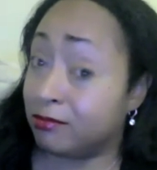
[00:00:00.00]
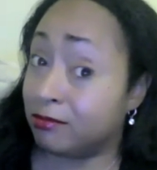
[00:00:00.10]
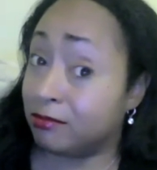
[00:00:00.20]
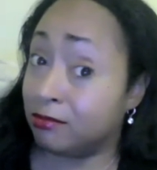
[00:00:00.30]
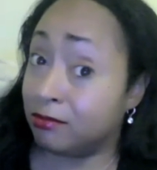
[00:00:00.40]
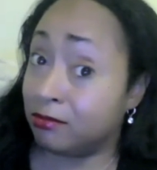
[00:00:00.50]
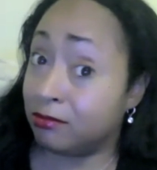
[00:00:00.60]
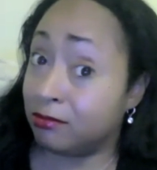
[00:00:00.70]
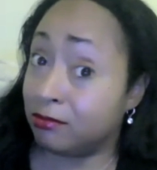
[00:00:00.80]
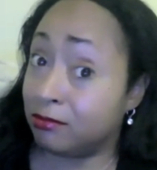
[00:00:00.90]

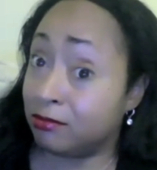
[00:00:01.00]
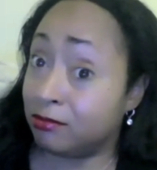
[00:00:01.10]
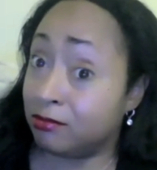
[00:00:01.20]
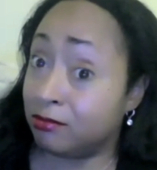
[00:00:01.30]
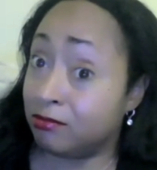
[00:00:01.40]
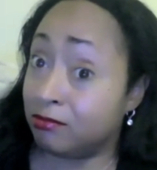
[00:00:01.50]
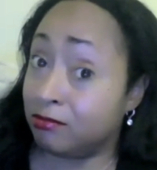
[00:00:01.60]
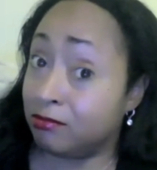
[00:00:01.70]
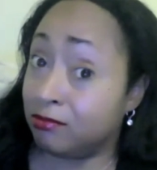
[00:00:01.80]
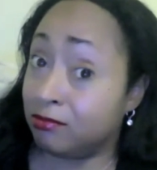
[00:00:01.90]

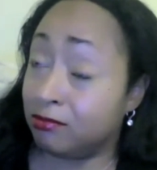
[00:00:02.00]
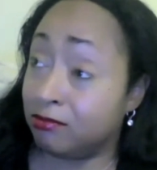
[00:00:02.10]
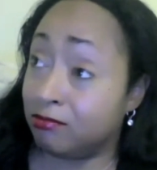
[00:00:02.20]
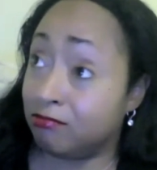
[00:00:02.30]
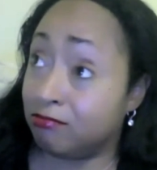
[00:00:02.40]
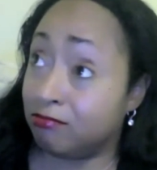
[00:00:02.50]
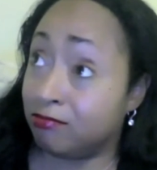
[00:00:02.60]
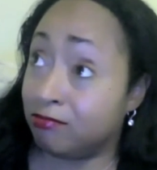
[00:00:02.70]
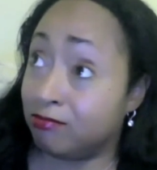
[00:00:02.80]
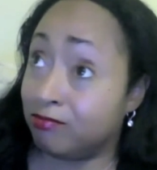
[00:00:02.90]

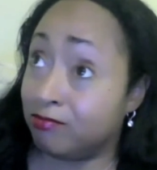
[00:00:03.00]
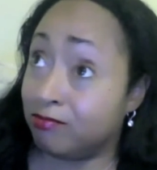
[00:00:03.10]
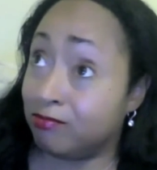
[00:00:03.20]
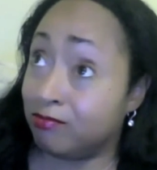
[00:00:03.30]
Nobody speaks.